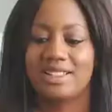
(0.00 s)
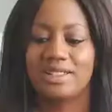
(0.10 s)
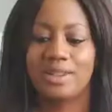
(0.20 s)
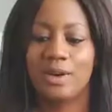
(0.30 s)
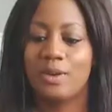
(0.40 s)

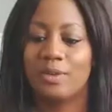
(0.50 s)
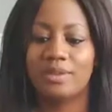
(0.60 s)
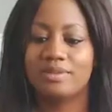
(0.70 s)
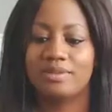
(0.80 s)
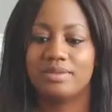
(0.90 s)

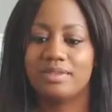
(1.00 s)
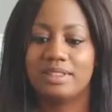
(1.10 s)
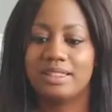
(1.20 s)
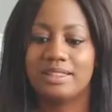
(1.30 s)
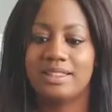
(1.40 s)
So
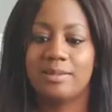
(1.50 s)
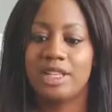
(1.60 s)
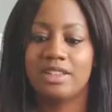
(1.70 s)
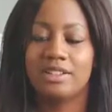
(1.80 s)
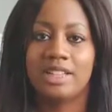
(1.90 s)

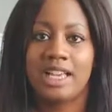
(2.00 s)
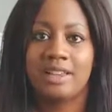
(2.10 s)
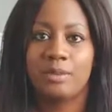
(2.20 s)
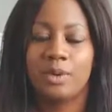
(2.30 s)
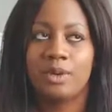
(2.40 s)
dimming your
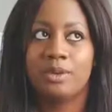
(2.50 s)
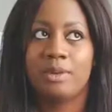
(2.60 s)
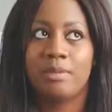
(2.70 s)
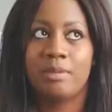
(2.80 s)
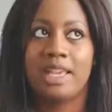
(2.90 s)
light
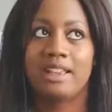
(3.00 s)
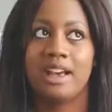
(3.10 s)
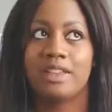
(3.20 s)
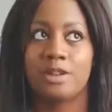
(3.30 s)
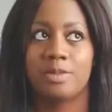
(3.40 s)
won't make
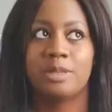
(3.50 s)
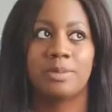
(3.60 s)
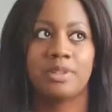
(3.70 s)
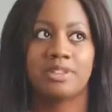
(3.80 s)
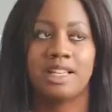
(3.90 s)
other
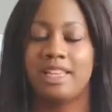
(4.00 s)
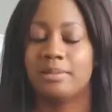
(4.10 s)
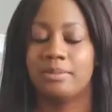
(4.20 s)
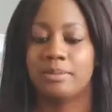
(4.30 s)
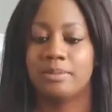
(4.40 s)
people's
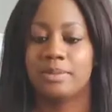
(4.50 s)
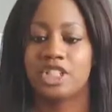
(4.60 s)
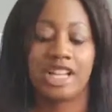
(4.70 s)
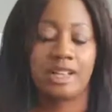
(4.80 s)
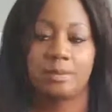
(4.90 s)
light
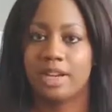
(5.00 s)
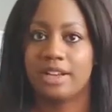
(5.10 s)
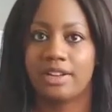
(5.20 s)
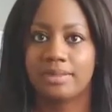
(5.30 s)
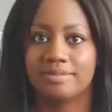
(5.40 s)
shine
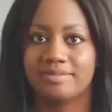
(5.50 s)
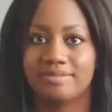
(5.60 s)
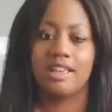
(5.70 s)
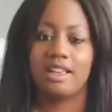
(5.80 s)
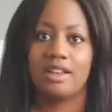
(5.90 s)
brighter.
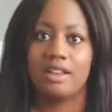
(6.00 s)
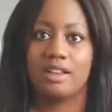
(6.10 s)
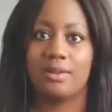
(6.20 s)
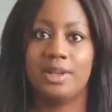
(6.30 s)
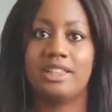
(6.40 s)

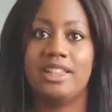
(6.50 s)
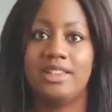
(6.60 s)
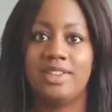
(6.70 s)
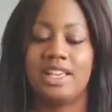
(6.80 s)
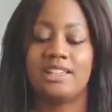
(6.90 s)
We
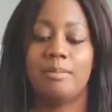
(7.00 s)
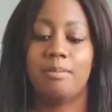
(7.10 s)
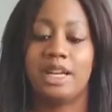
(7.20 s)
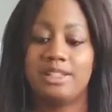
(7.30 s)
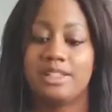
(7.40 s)
live in an
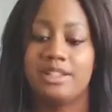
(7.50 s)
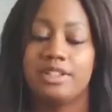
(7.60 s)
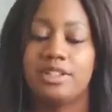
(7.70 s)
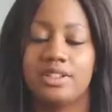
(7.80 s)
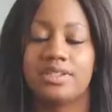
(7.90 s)
abundant
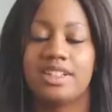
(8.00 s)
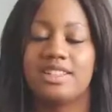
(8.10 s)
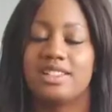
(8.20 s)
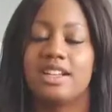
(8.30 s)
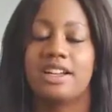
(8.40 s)

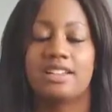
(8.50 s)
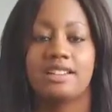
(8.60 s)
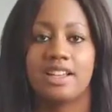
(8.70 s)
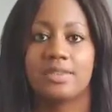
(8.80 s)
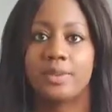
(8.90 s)
universe. There is
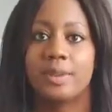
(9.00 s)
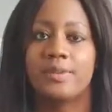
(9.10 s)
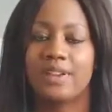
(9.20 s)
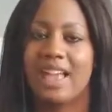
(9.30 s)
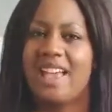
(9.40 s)
enough
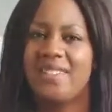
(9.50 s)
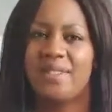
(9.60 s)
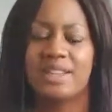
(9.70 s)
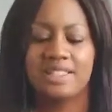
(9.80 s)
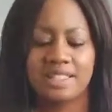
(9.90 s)
room for
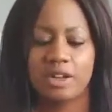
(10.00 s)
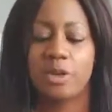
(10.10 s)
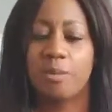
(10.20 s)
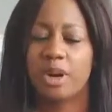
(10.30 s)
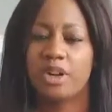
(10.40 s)
every
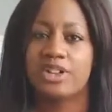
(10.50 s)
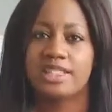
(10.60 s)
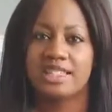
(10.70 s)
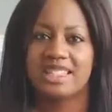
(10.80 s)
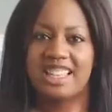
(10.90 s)
single
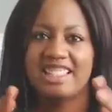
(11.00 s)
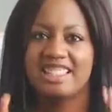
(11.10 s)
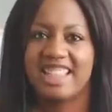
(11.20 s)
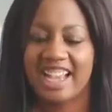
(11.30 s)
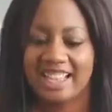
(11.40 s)
person's
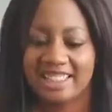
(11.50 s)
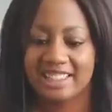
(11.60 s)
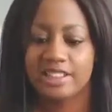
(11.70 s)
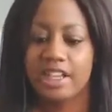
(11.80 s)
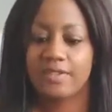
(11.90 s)

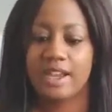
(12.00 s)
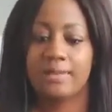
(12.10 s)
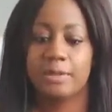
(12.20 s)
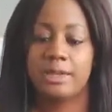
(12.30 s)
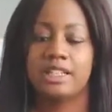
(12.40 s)
talent, for
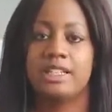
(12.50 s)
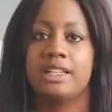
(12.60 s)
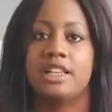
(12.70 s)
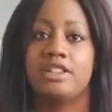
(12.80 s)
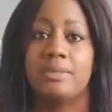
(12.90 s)

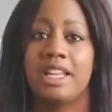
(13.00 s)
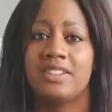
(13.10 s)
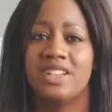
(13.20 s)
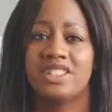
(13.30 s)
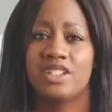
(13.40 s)
everybody to
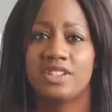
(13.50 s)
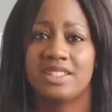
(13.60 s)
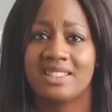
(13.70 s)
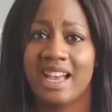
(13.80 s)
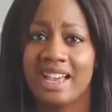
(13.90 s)
manifest their
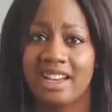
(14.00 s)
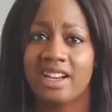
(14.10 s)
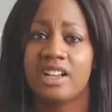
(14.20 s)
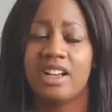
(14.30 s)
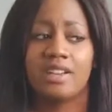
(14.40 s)

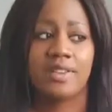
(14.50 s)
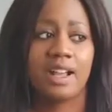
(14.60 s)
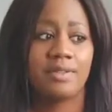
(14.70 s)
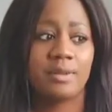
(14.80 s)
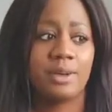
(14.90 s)
desire, for
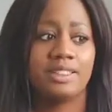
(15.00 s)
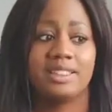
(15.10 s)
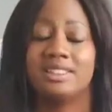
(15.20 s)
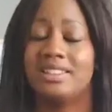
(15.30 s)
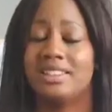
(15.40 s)
everyone
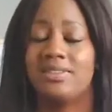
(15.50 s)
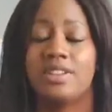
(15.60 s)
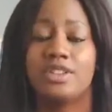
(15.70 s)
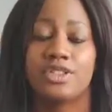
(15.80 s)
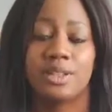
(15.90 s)
to live
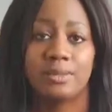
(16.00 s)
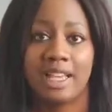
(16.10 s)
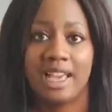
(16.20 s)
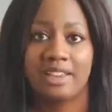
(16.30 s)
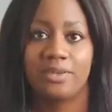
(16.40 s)
their dream
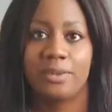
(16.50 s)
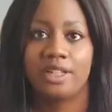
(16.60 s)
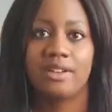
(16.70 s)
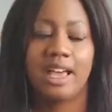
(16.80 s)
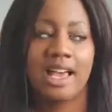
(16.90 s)
life. We
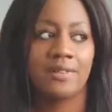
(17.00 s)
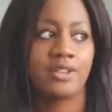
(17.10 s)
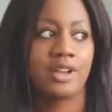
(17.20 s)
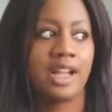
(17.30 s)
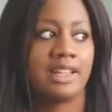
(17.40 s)
don't have to
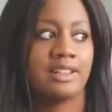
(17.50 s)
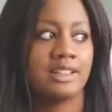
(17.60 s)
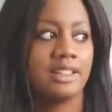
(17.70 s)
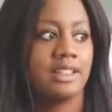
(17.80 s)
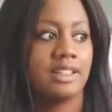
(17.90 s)
try
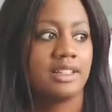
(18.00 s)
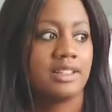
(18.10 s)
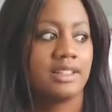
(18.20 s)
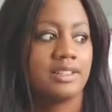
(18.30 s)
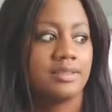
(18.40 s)
to
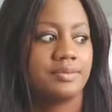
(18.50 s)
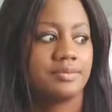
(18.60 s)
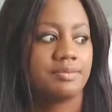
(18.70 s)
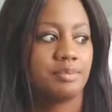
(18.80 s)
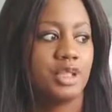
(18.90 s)

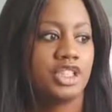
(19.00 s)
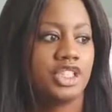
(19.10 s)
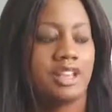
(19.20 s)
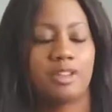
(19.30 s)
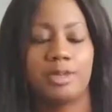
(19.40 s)
push
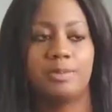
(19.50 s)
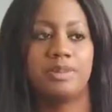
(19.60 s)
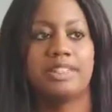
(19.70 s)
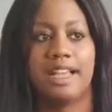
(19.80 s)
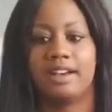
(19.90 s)
other
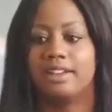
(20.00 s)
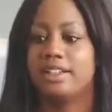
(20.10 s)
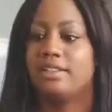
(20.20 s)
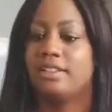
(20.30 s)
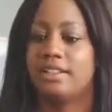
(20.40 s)
people down
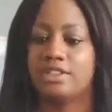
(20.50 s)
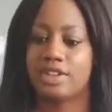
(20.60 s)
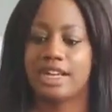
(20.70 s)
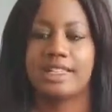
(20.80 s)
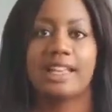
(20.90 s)
and, and
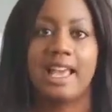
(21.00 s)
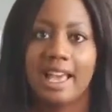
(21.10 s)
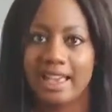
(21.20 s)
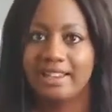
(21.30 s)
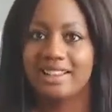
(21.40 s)
try to get
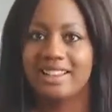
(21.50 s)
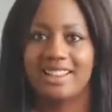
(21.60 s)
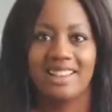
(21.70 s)
ahead.